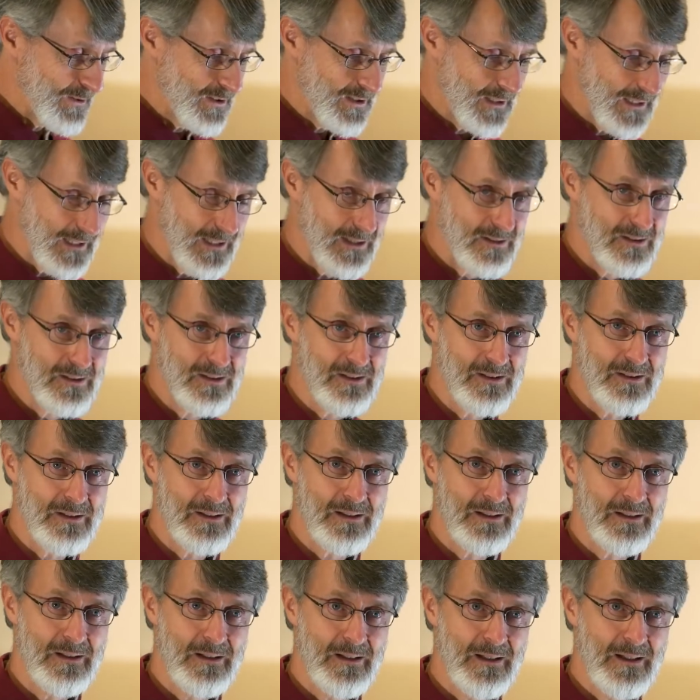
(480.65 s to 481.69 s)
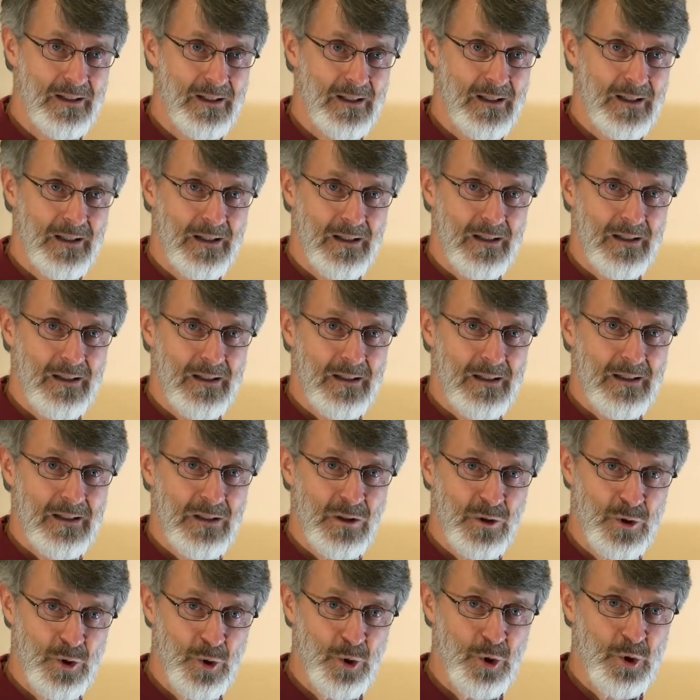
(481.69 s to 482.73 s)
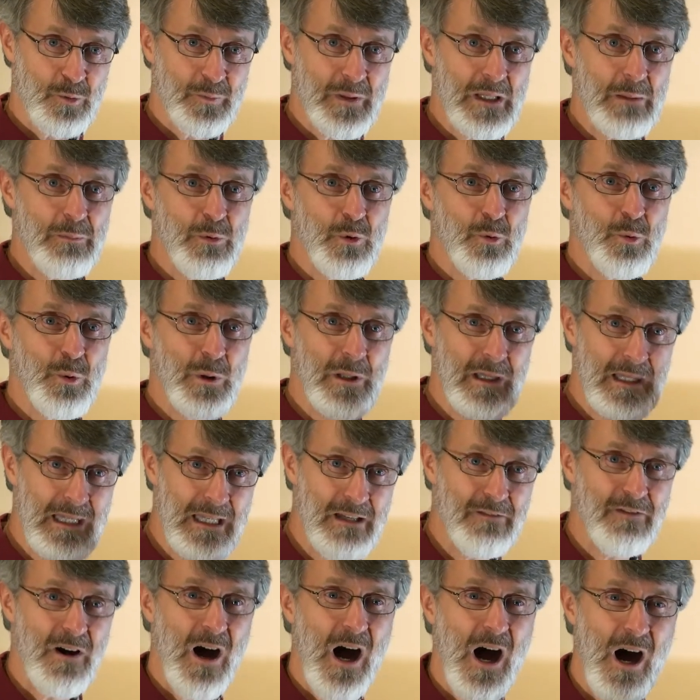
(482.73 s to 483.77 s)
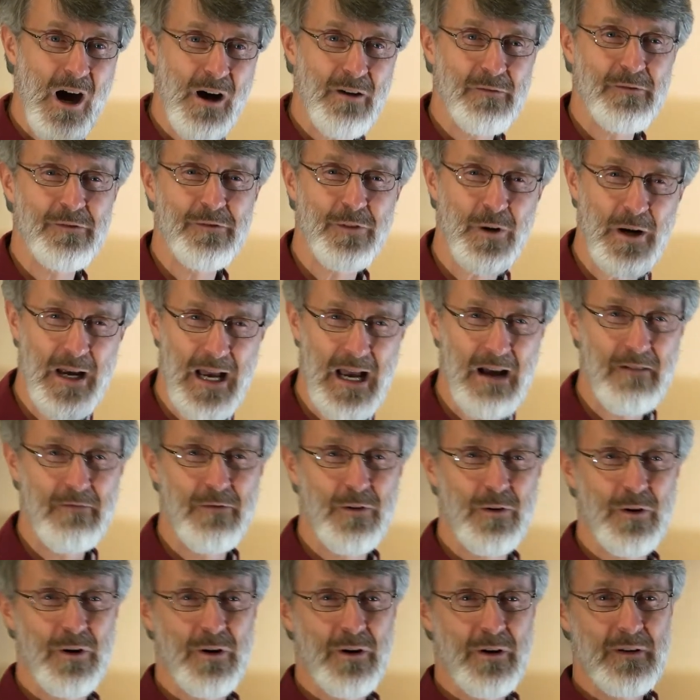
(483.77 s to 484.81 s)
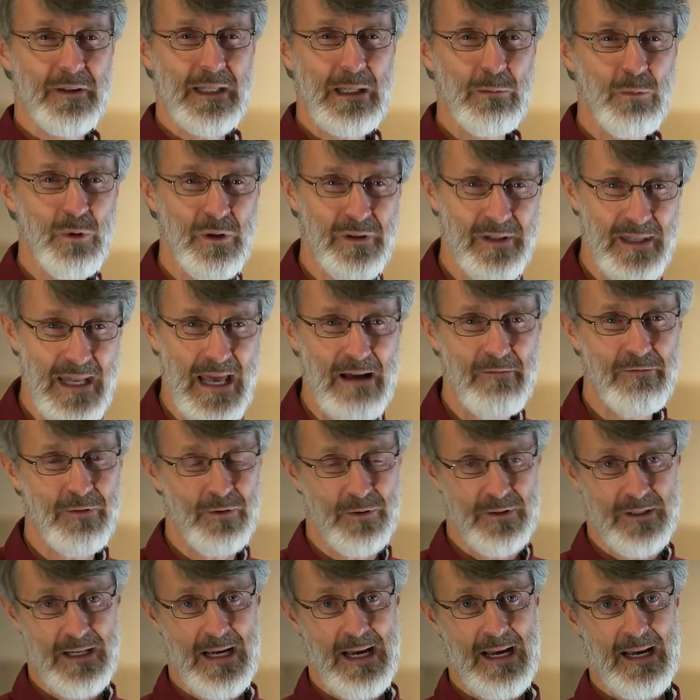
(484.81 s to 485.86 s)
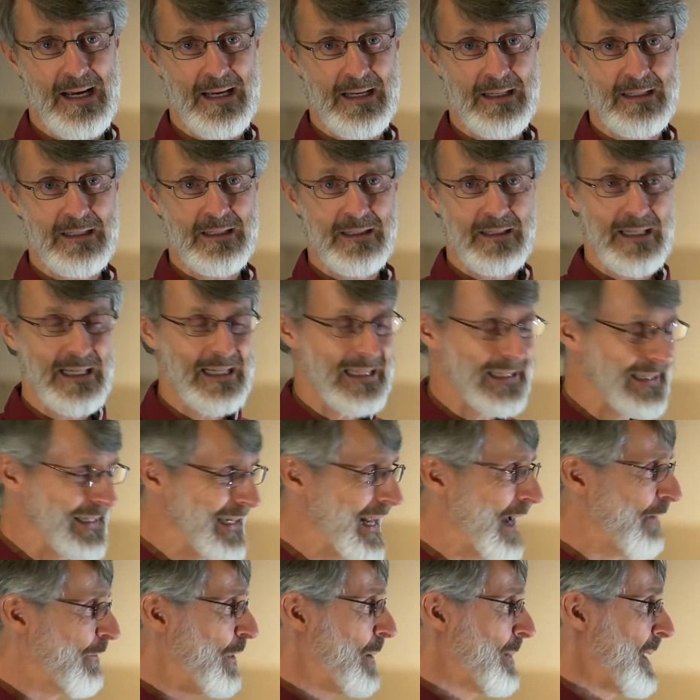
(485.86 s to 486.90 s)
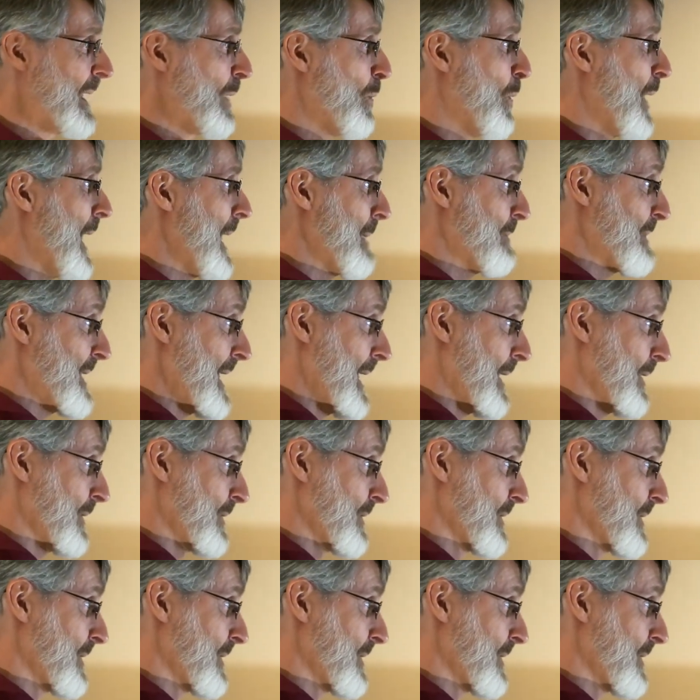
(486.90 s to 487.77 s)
says the Jewish people will live on forever. They will never die, they can never be wiped out.